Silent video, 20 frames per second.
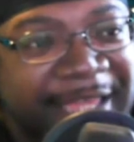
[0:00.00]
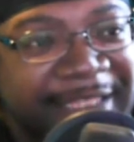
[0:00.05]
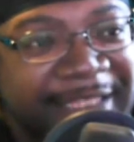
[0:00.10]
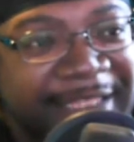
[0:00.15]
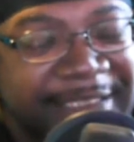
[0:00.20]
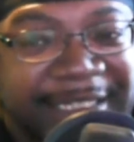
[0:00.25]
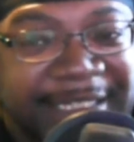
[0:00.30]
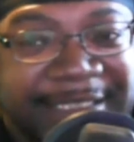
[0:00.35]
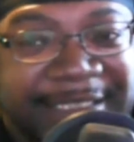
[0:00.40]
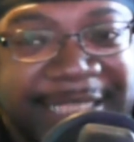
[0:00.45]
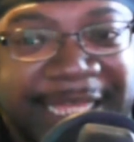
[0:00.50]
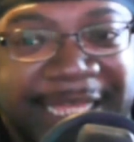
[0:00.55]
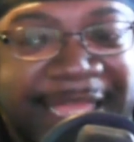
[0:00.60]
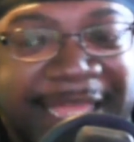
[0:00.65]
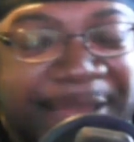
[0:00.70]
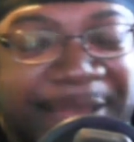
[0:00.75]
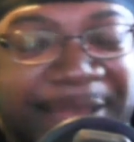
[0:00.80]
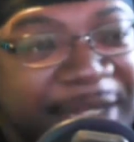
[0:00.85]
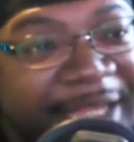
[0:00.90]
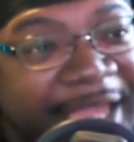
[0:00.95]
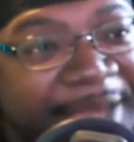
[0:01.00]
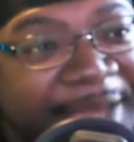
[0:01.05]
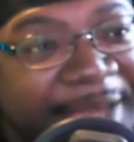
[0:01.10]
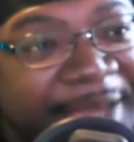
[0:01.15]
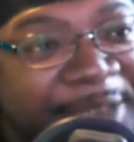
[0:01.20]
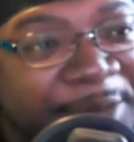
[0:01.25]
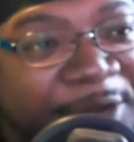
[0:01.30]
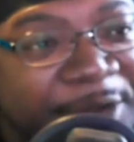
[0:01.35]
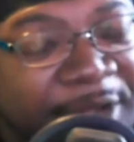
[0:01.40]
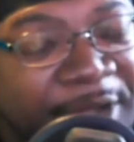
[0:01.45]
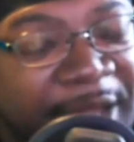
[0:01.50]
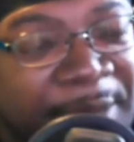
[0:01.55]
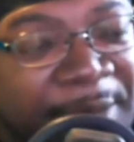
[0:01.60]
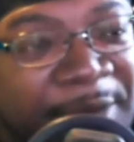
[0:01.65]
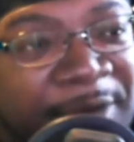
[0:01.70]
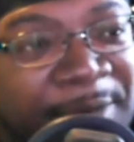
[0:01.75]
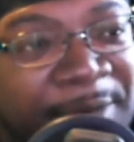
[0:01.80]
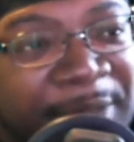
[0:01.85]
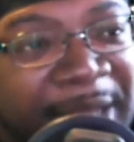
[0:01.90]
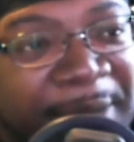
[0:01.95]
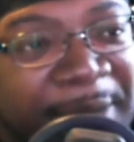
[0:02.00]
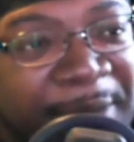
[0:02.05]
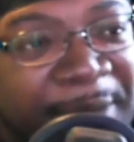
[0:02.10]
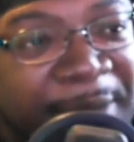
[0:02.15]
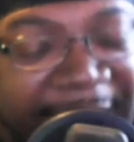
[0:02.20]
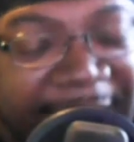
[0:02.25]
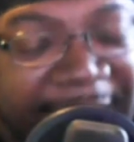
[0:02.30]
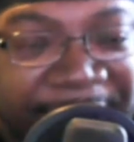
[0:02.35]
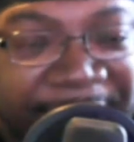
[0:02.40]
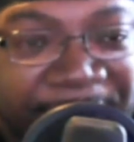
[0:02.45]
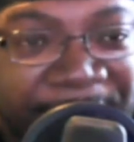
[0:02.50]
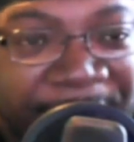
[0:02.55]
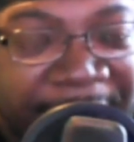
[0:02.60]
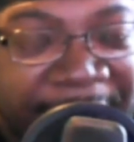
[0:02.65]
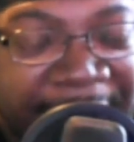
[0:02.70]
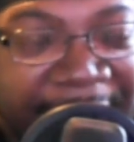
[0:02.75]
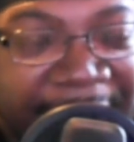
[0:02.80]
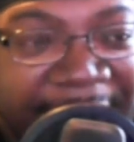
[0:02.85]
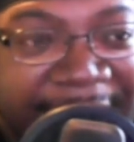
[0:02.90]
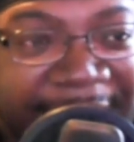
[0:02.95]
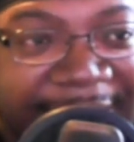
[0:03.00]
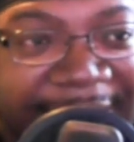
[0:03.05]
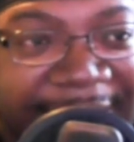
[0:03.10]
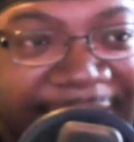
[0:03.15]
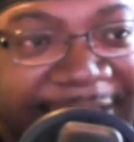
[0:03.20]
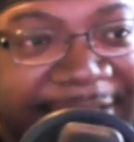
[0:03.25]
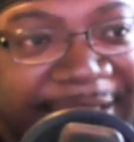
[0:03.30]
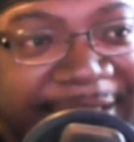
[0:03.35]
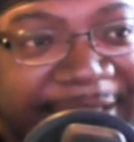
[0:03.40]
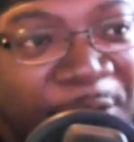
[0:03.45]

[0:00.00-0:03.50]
to see exactly how many games I'm going to be able to make it to this season.